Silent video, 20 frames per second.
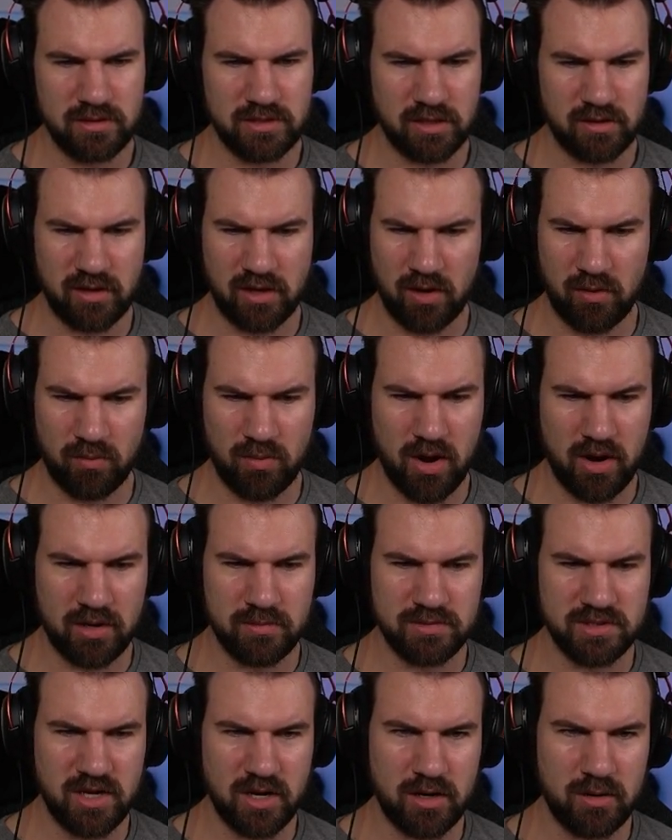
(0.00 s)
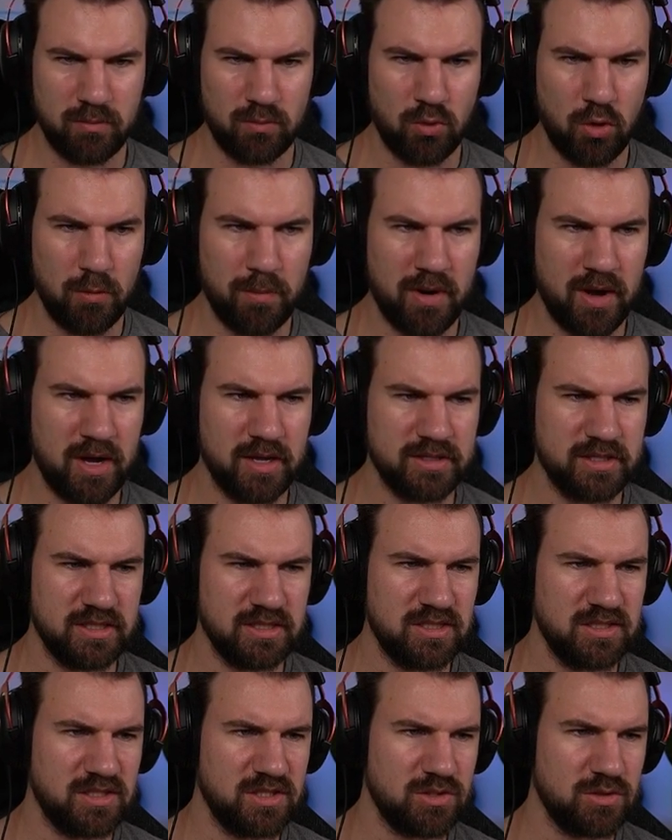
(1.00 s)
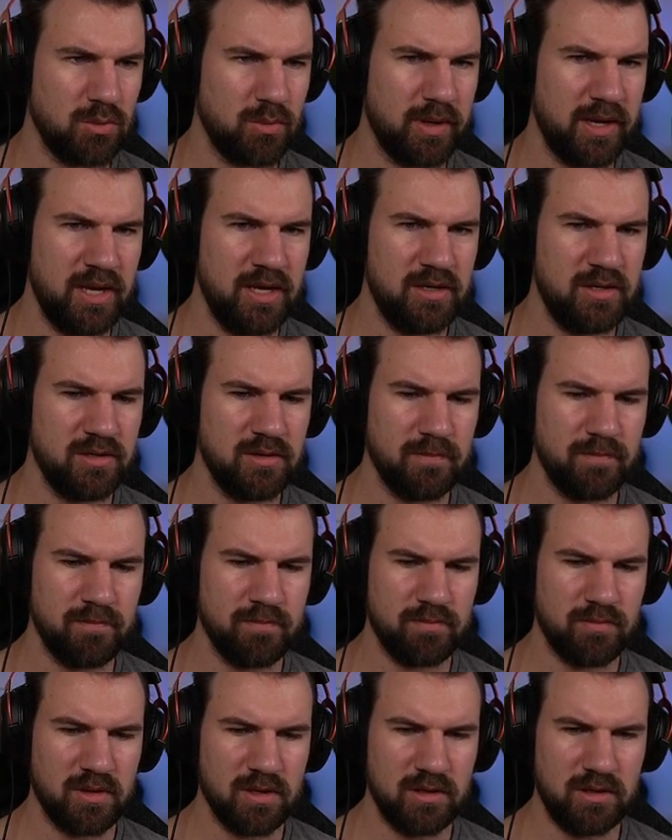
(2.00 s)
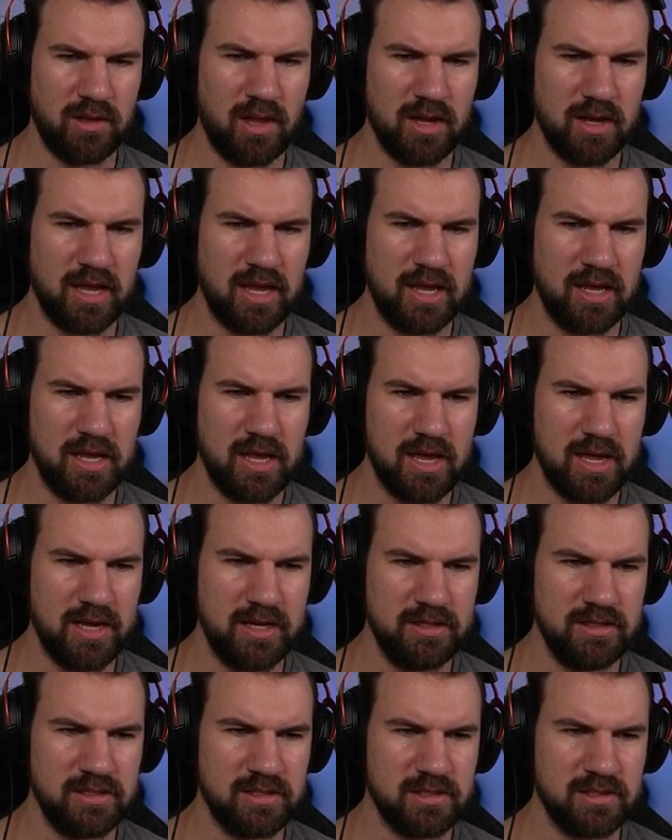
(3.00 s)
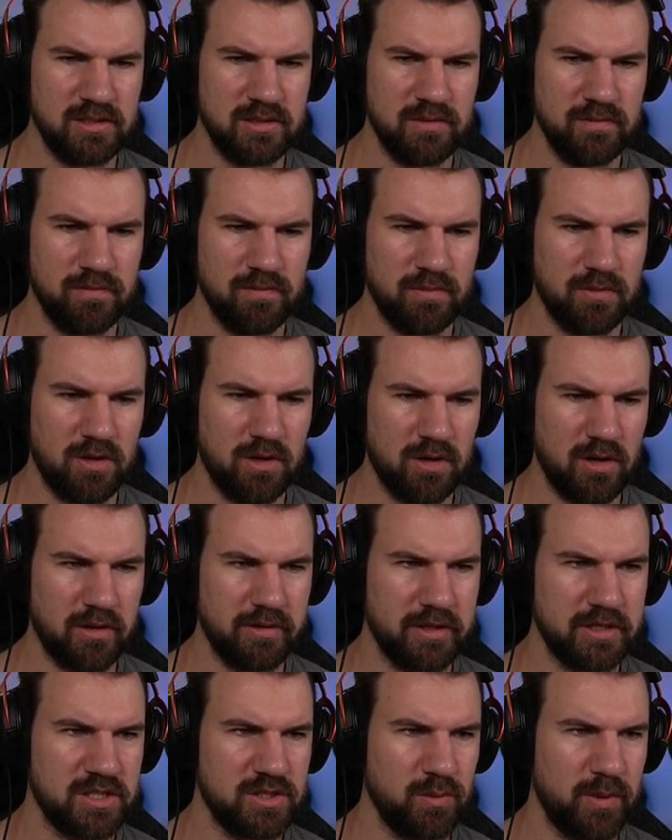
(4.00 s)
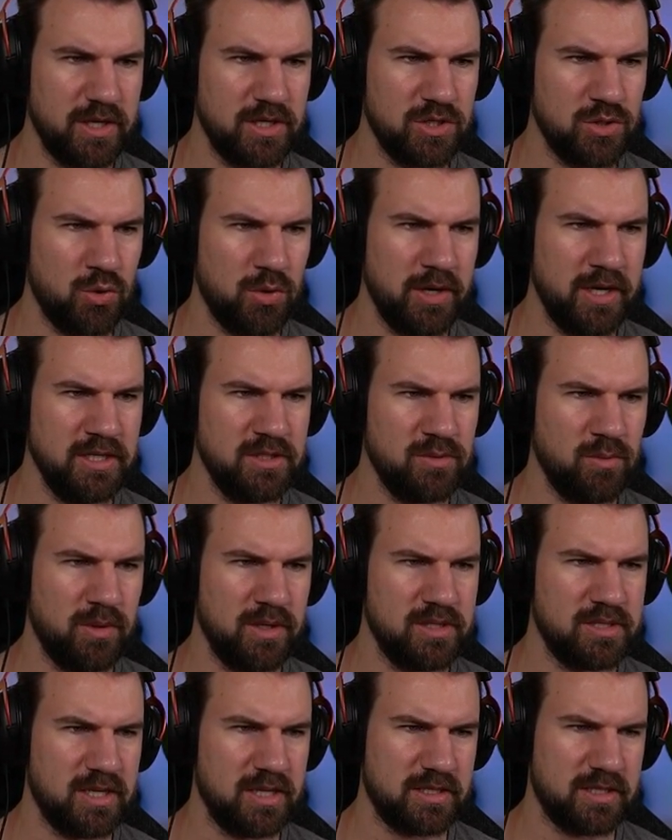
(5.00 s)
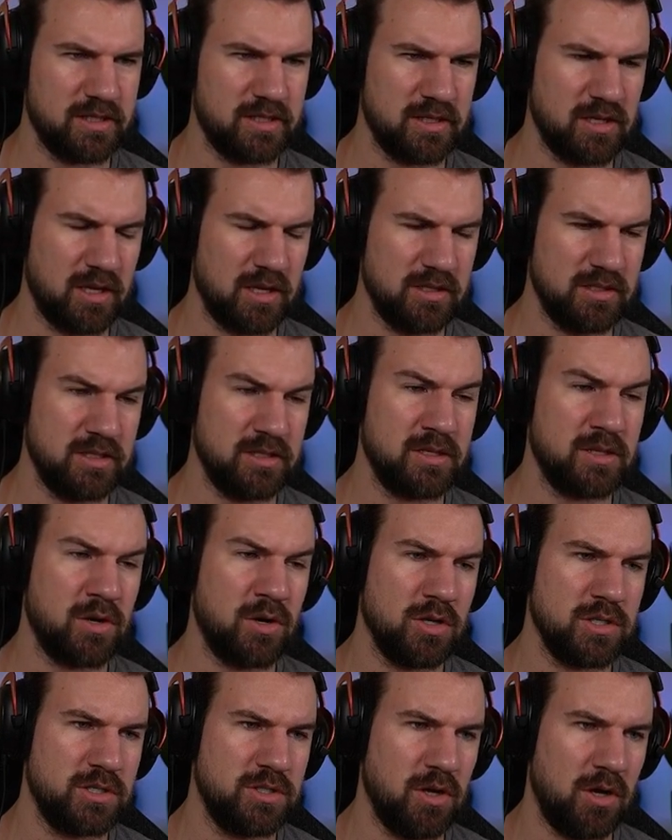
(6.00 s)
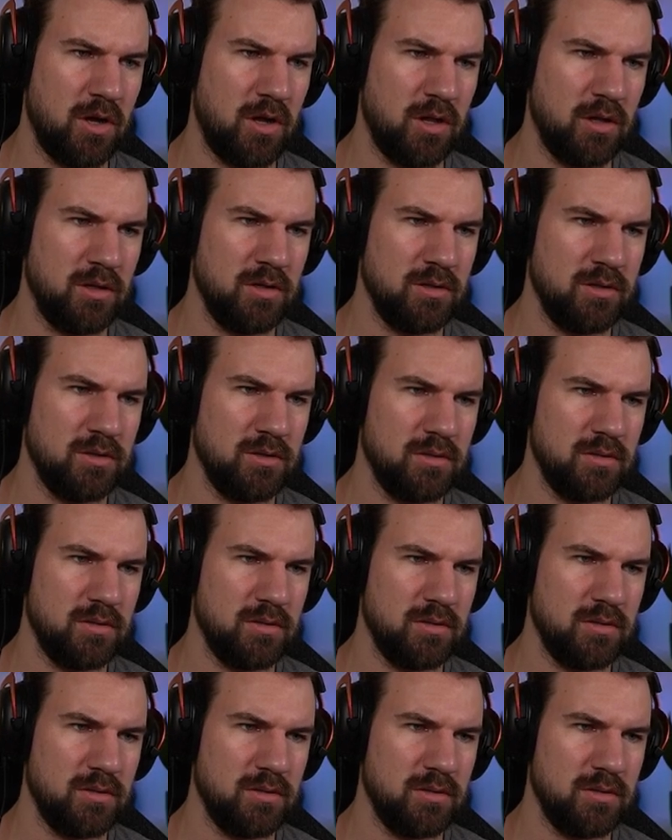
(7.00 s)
Looks like, like a Rock'em Sock'em robot. This is sweet. Lucky kids. Got all the sweet toys. What is this? This is, is this a cursed doll?